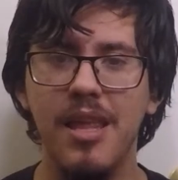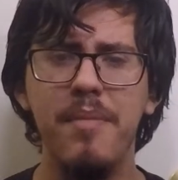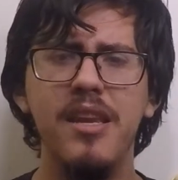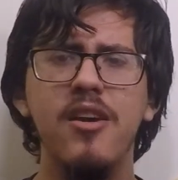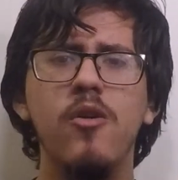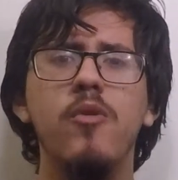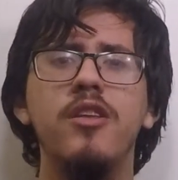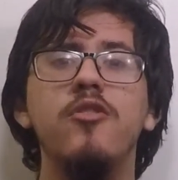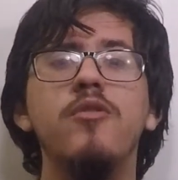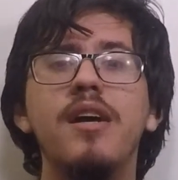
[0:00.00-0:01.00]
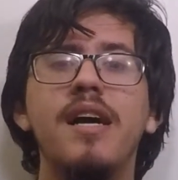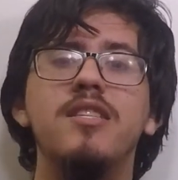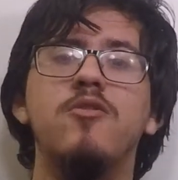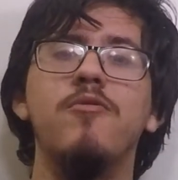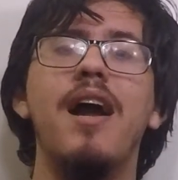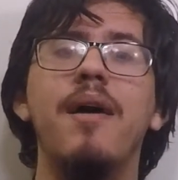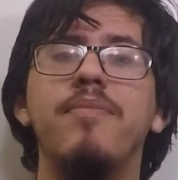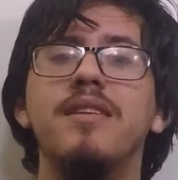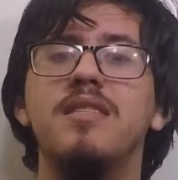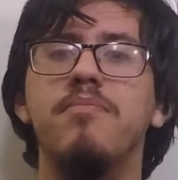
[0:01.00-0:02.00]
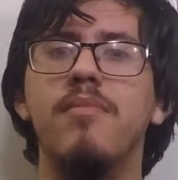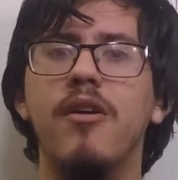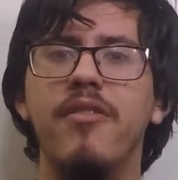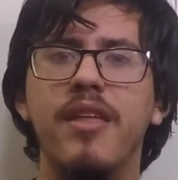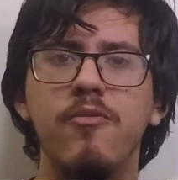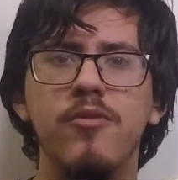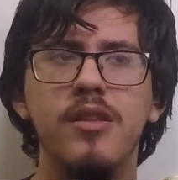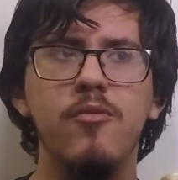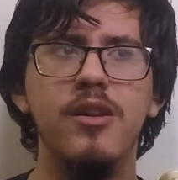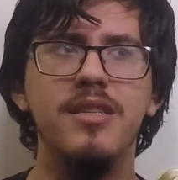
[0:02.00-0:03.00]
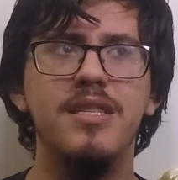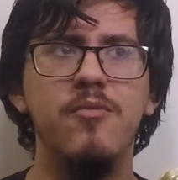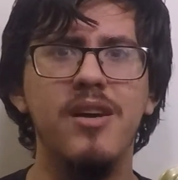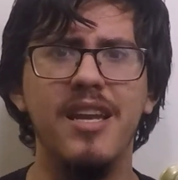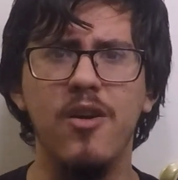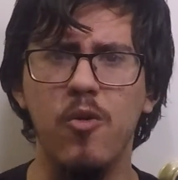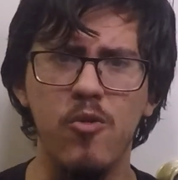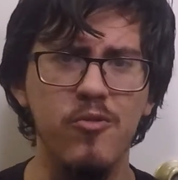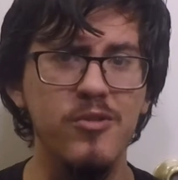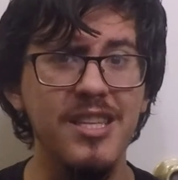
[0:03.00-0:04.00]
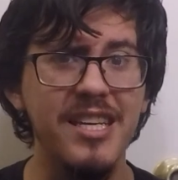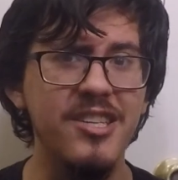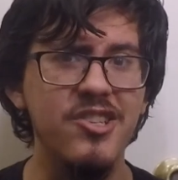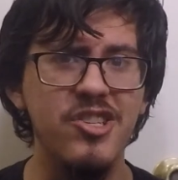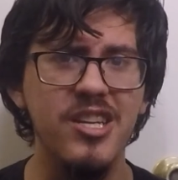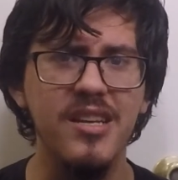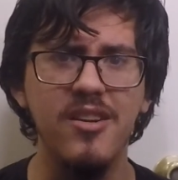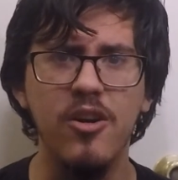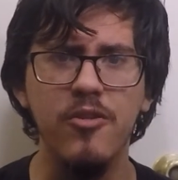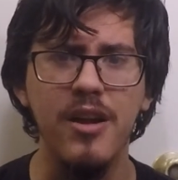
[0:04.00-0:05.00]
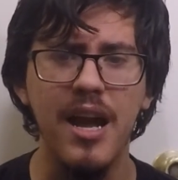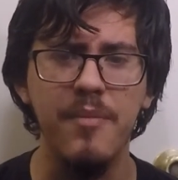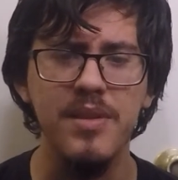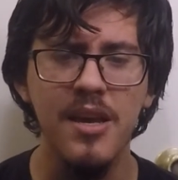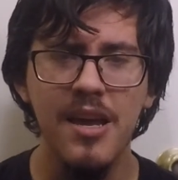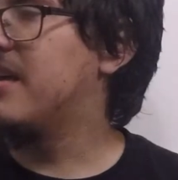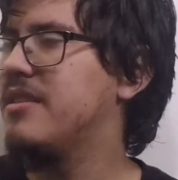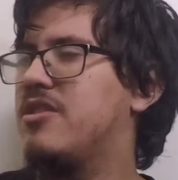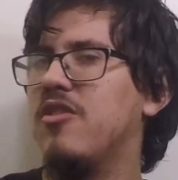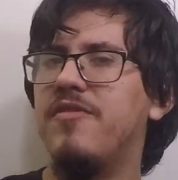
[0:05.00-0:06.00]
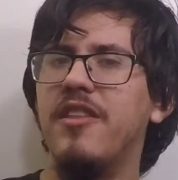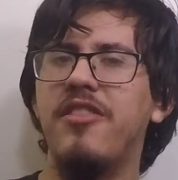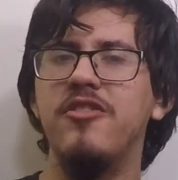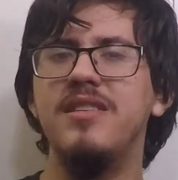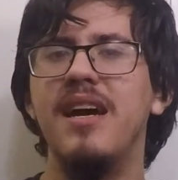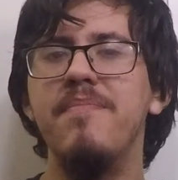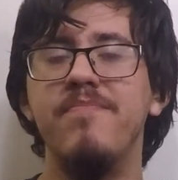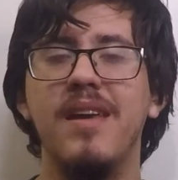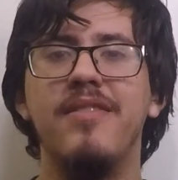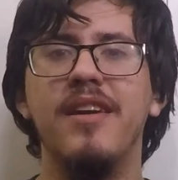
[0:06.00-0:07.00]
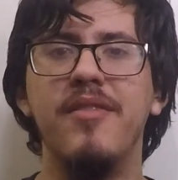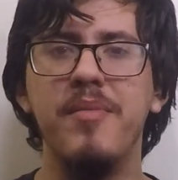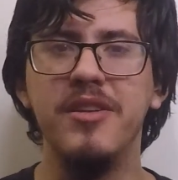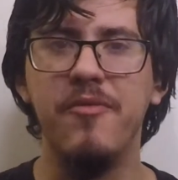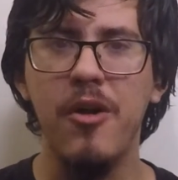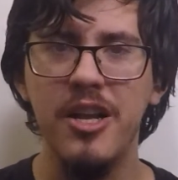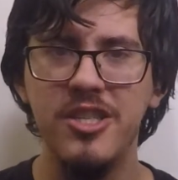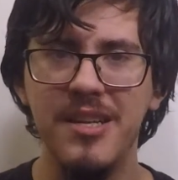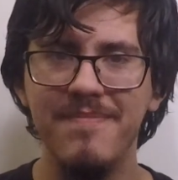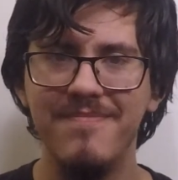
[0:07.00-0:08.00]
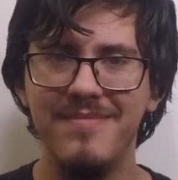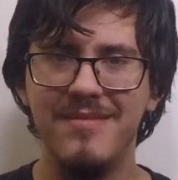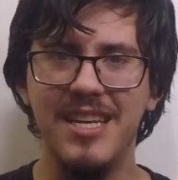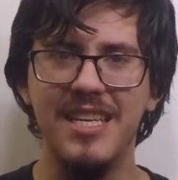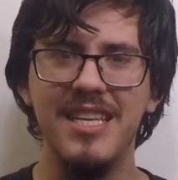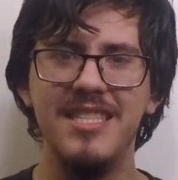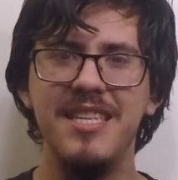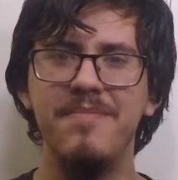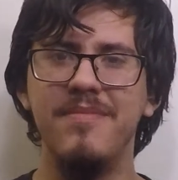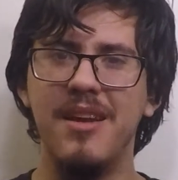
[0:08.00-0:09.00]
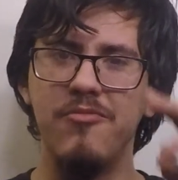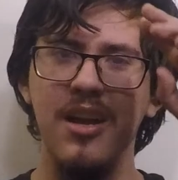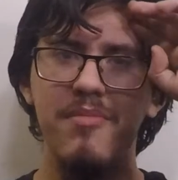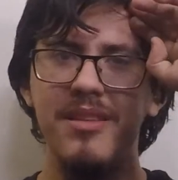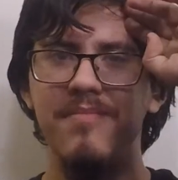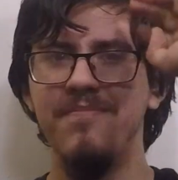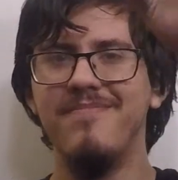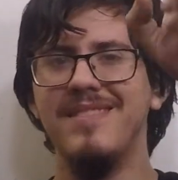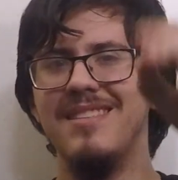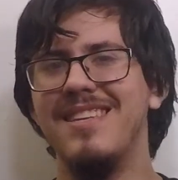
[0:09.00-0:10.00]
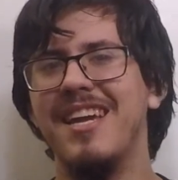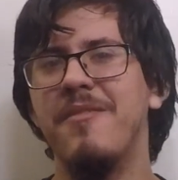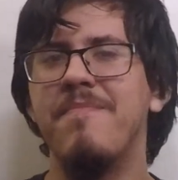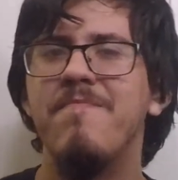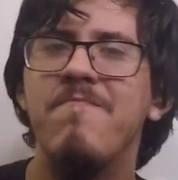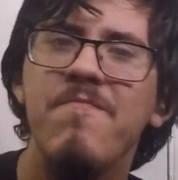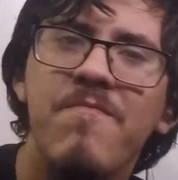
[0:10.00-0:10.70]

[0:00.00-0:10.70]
Let me know what you guys grabbed this month. I really want to see what kind of horror-related shit y'all grabbed. And so for the third time, I thank you very much for watching. Take it easy. I'm rambling. Take care.